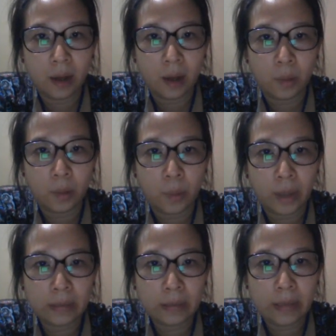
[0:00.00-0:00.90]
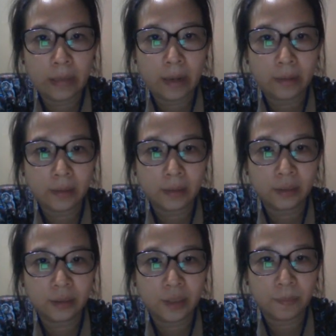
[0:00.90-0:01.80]
when there is a
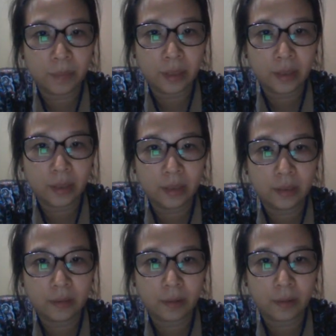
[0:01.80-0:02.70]
shipment, okay,